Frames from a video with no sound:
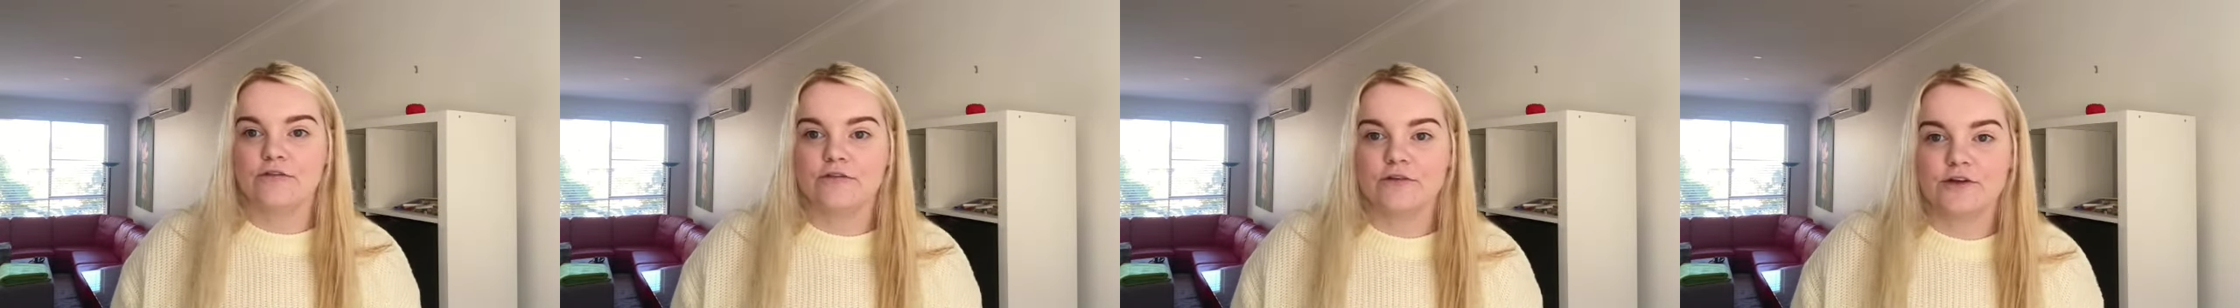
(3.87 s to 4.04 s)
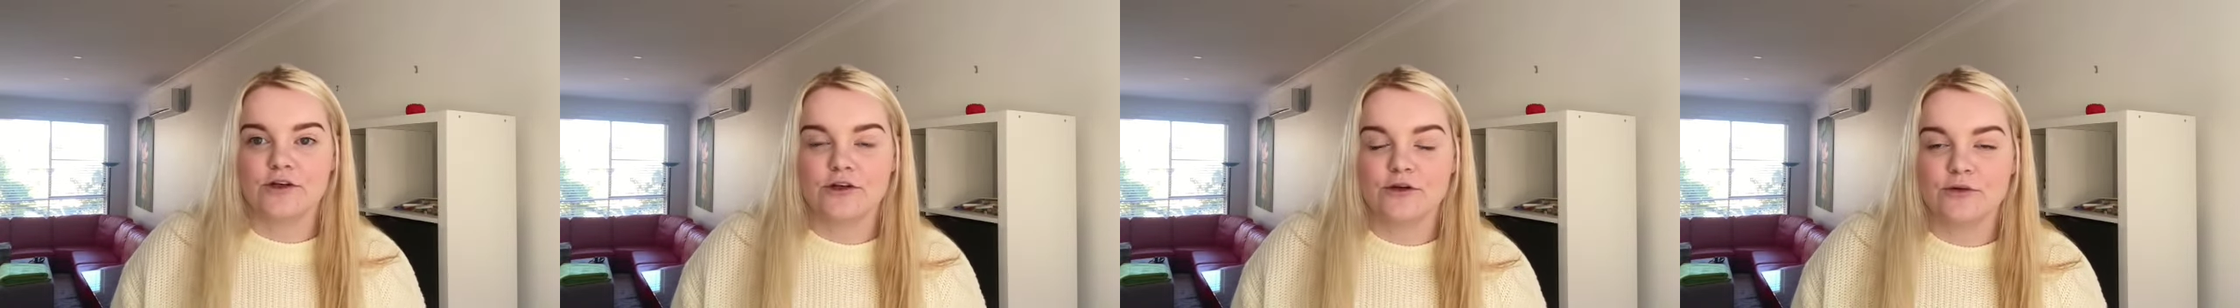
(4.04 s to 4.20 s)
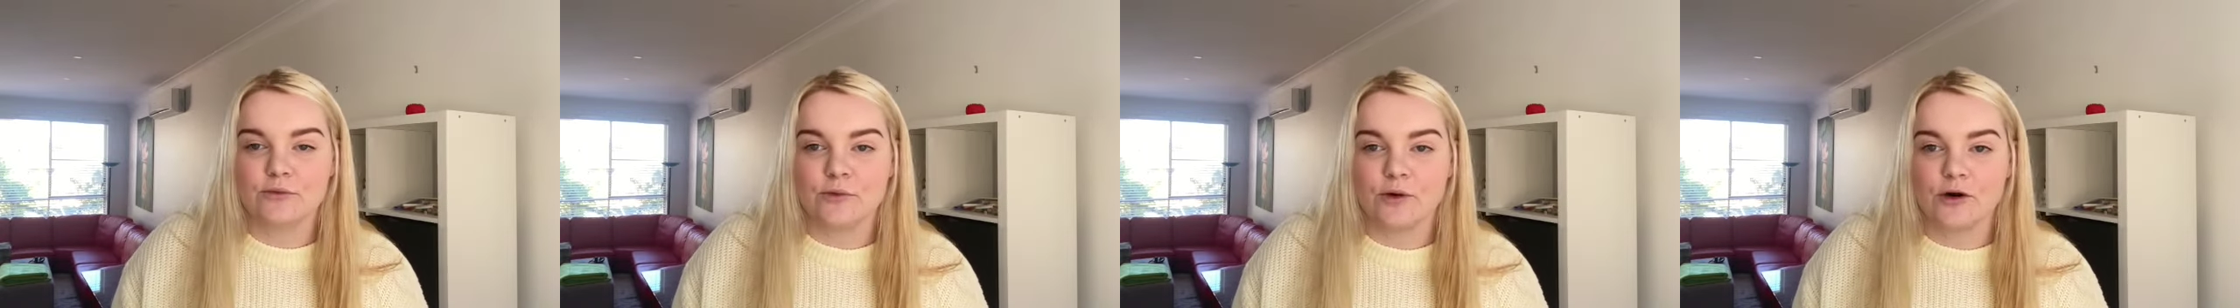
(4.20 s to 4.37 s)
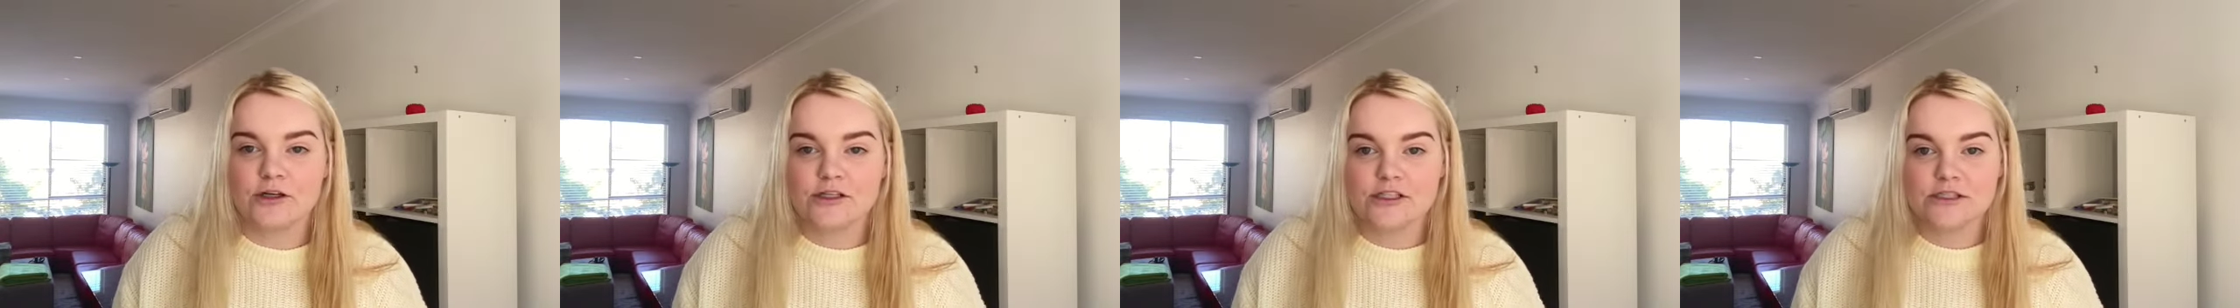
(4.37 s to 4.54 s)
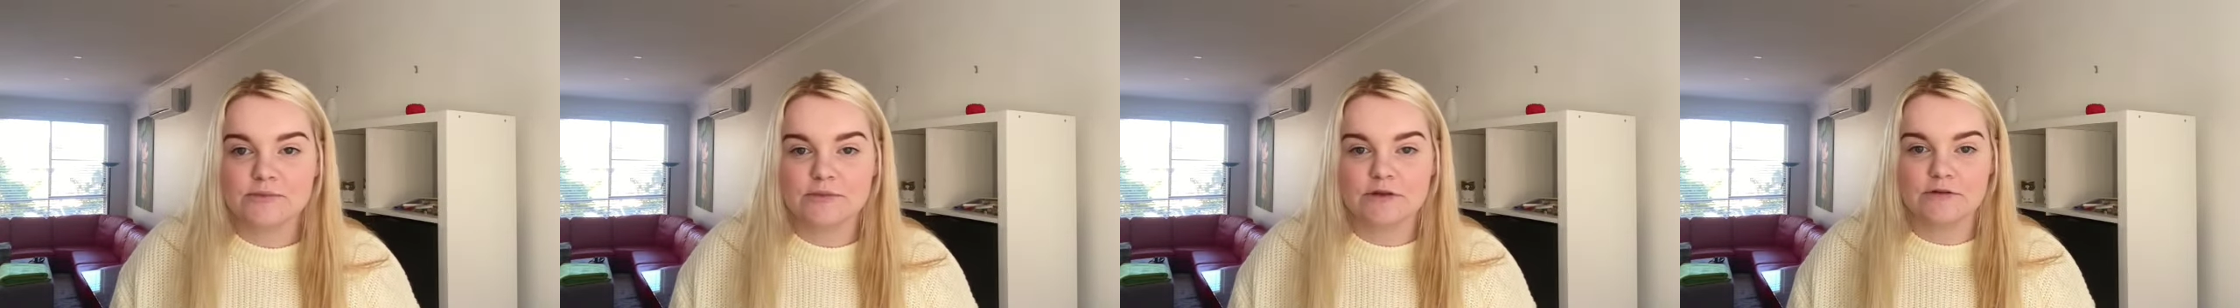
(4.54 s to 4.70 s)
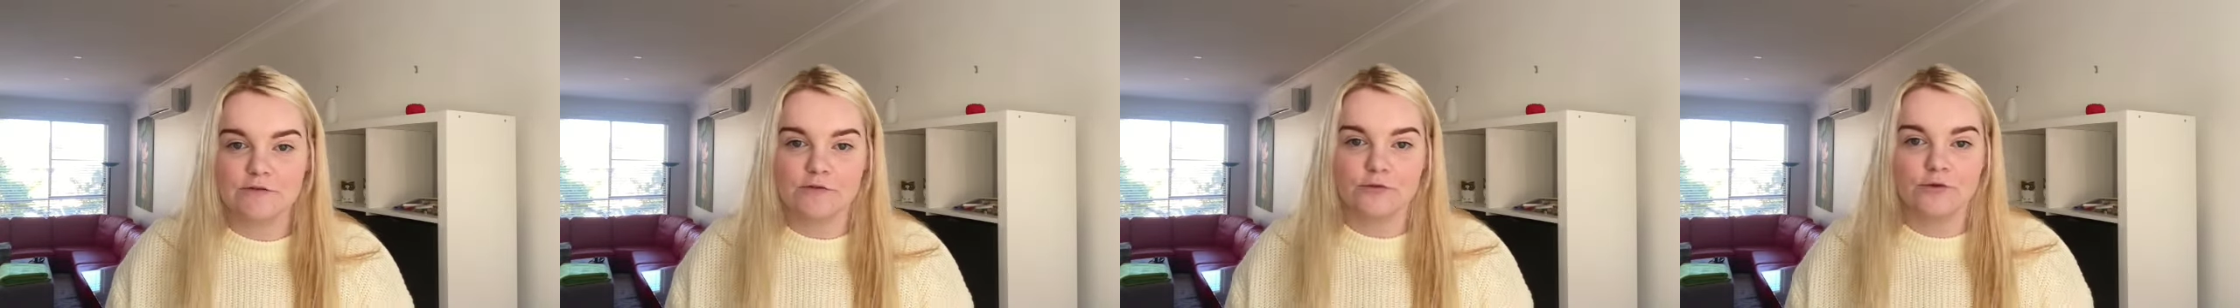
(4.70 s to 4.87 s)
for you to watch
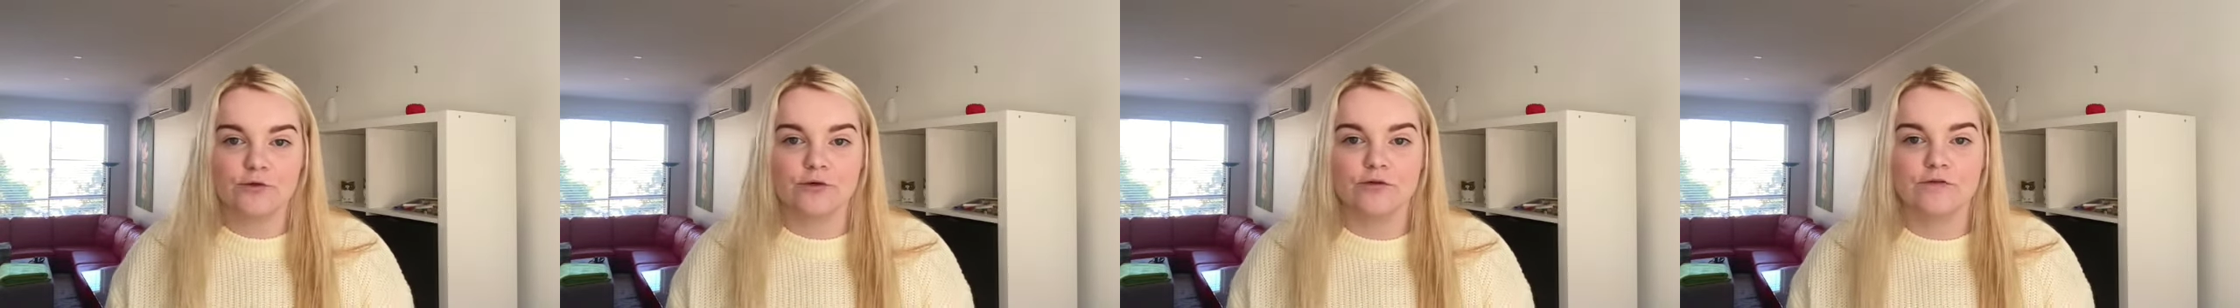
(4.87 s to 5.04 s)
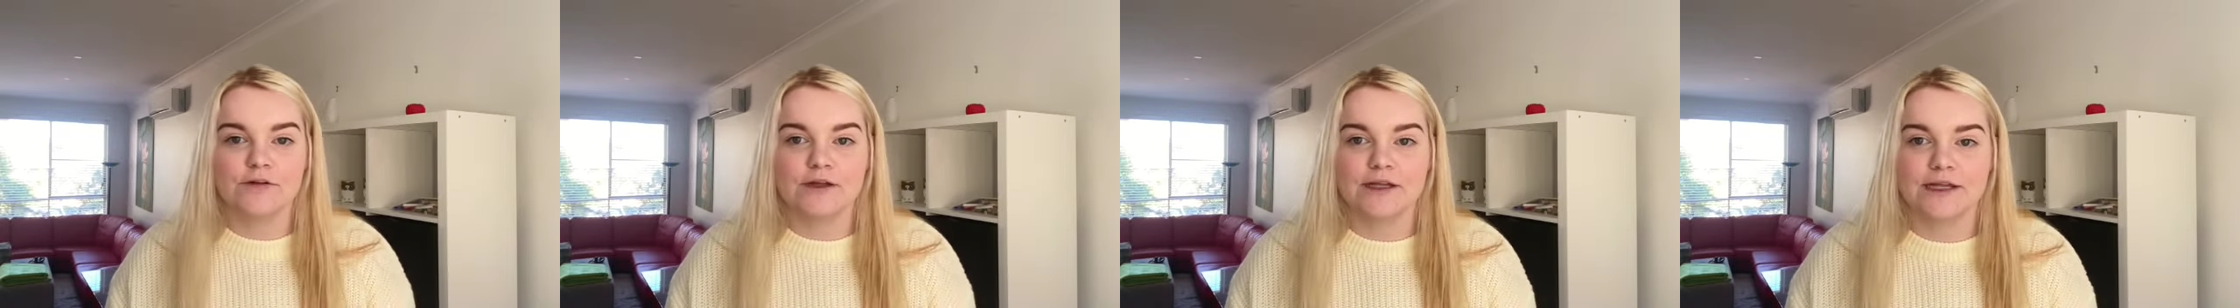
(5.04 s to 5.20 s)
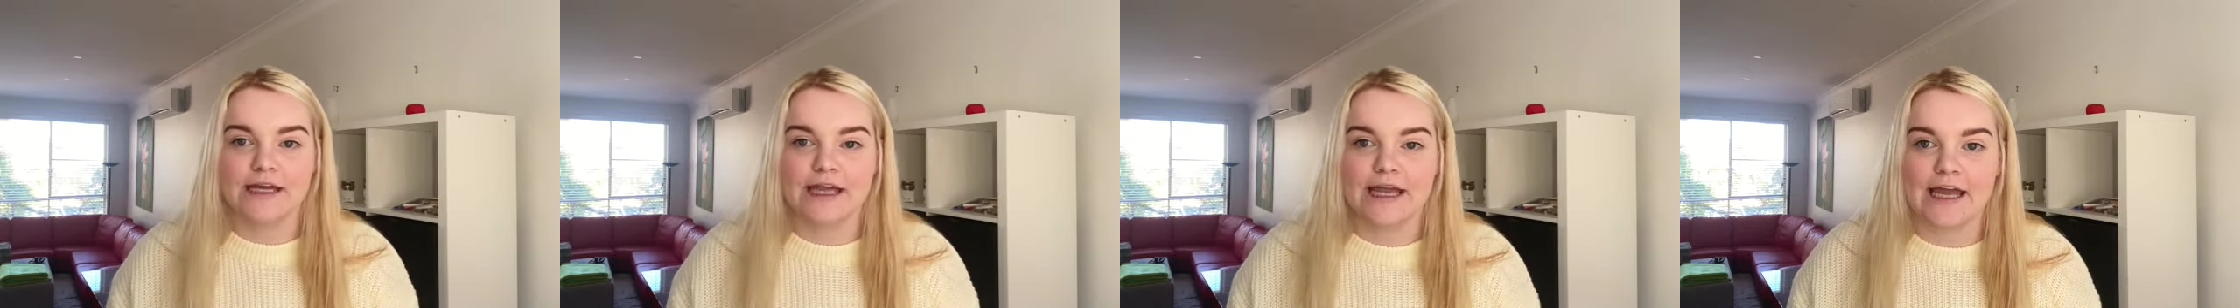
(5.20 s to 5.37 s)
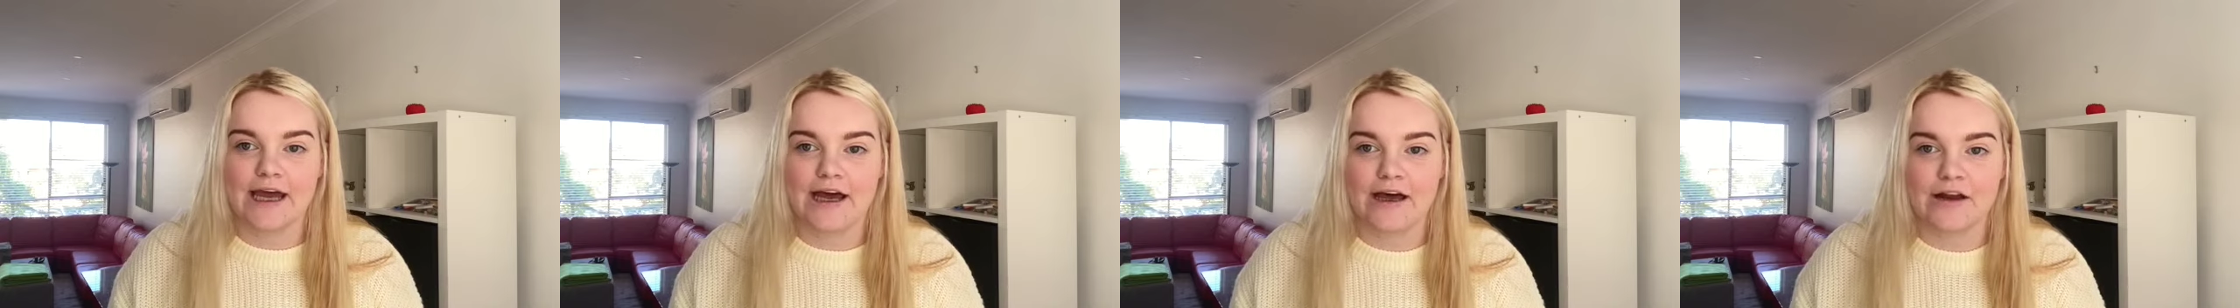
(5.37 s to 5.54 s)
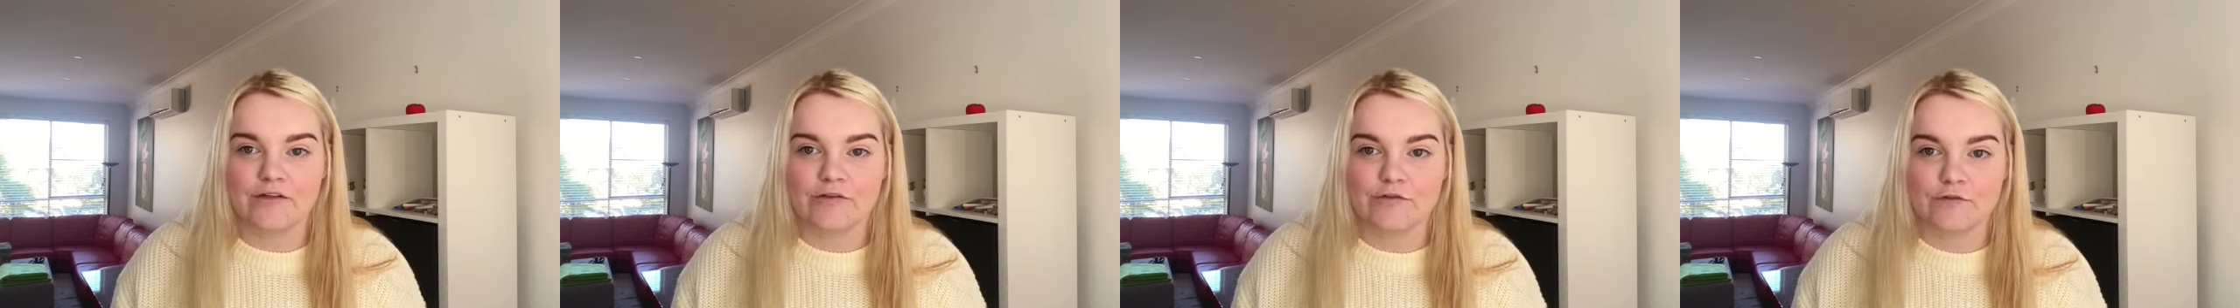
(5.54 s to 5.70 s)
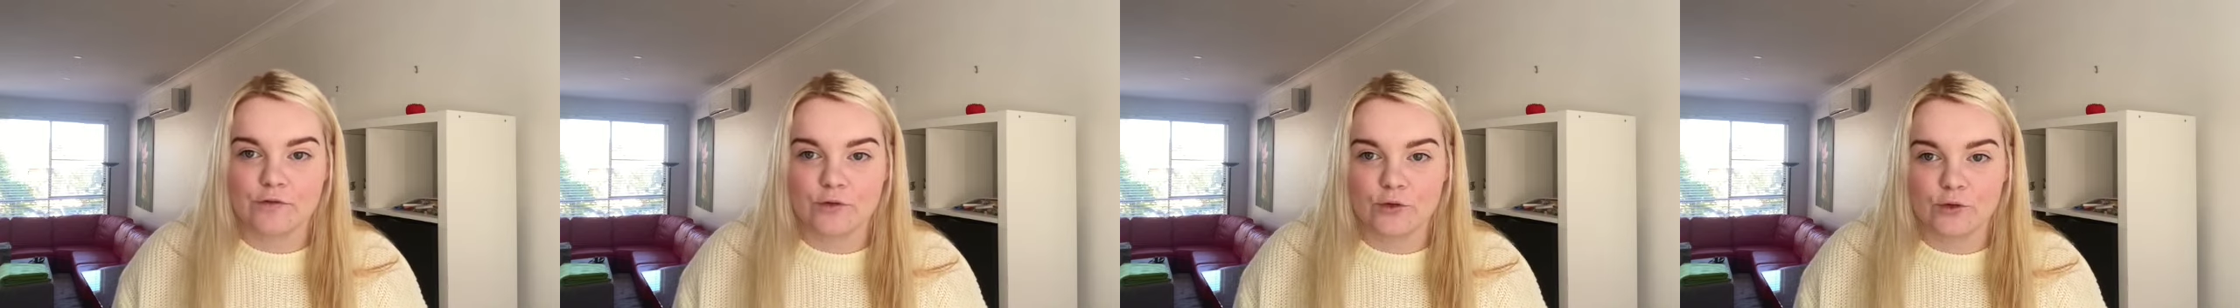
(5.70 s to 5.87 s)
before filling out of
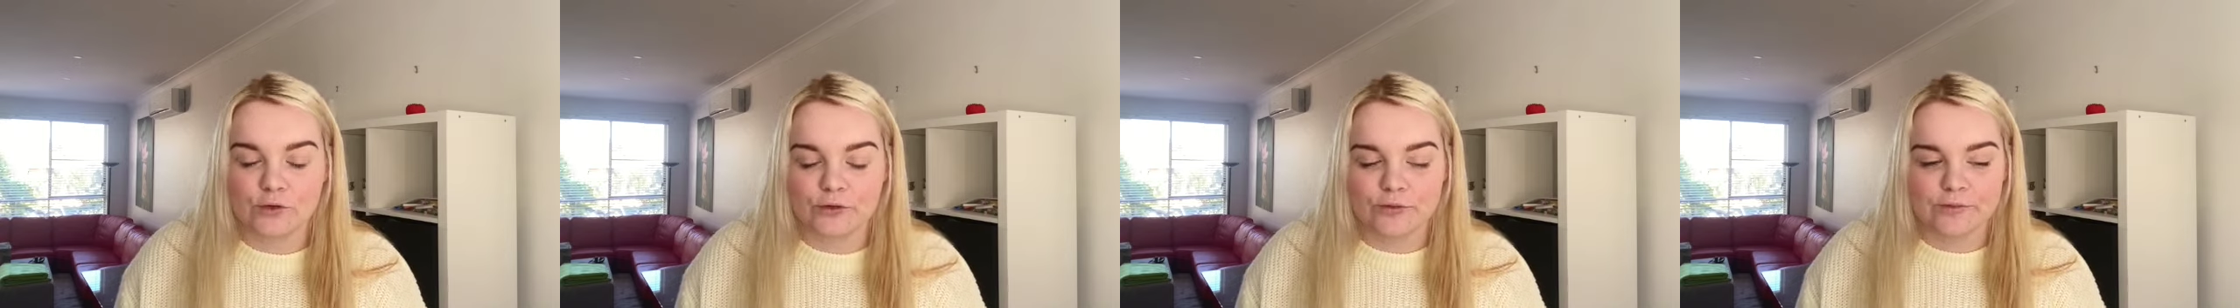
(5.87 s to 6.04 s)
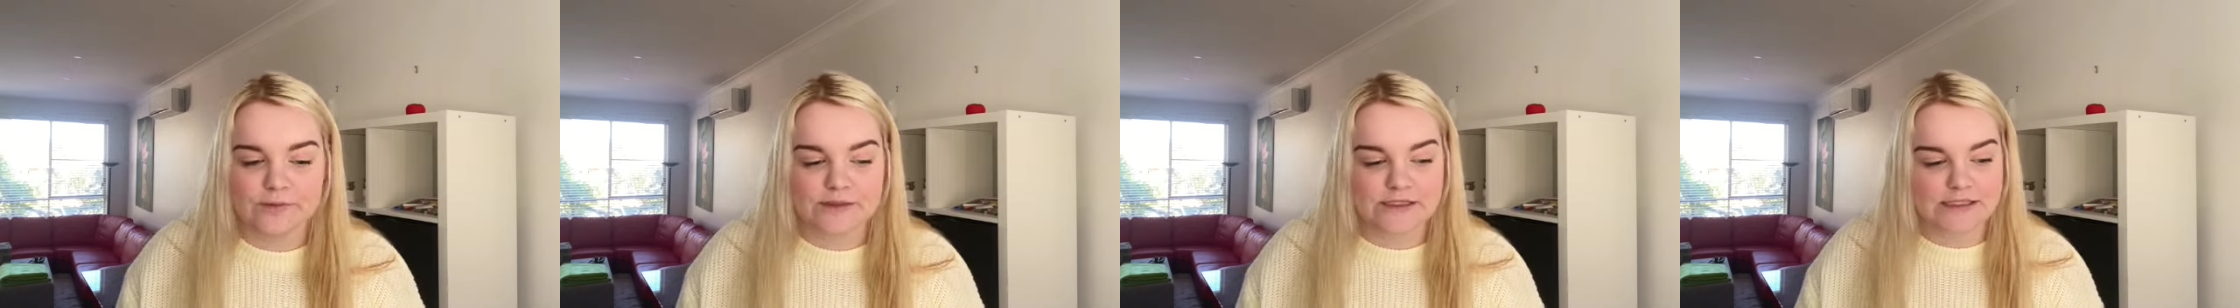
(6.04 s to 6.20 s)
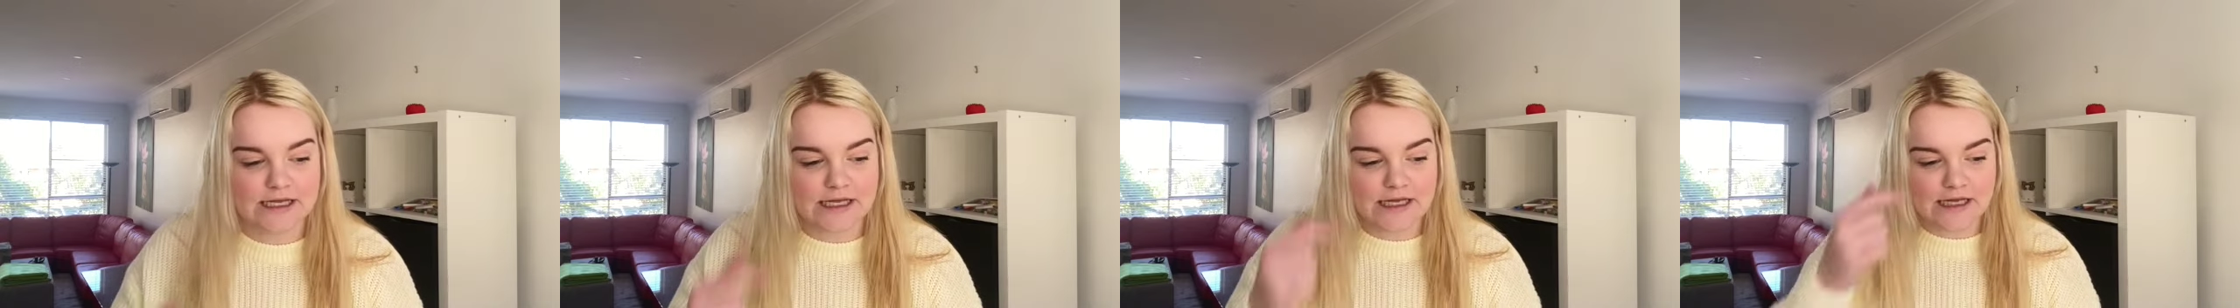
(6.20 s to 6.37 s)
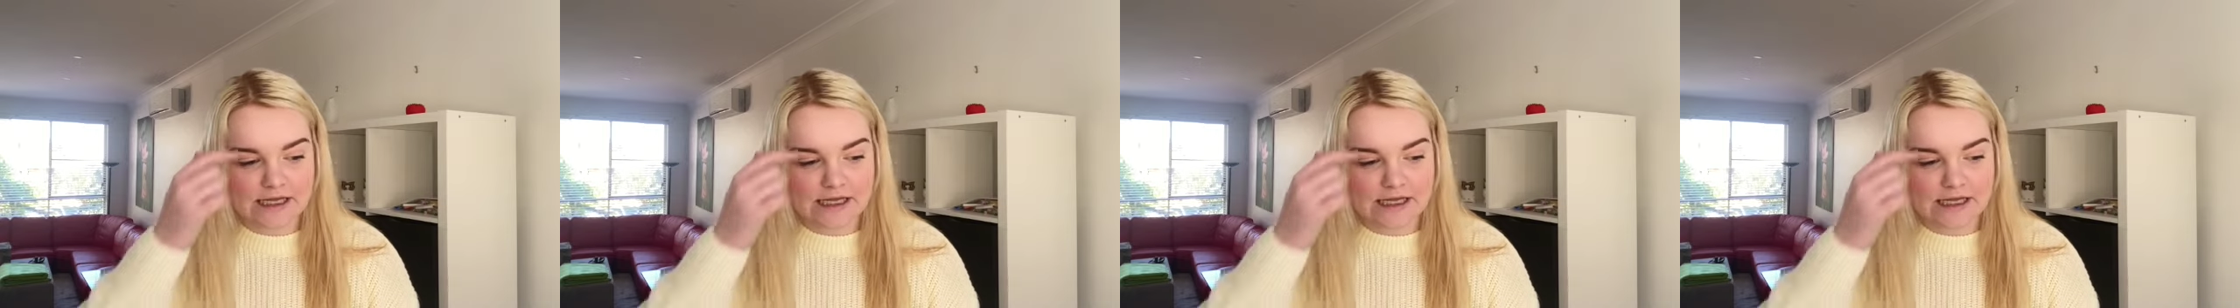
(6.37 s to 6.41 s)
forms.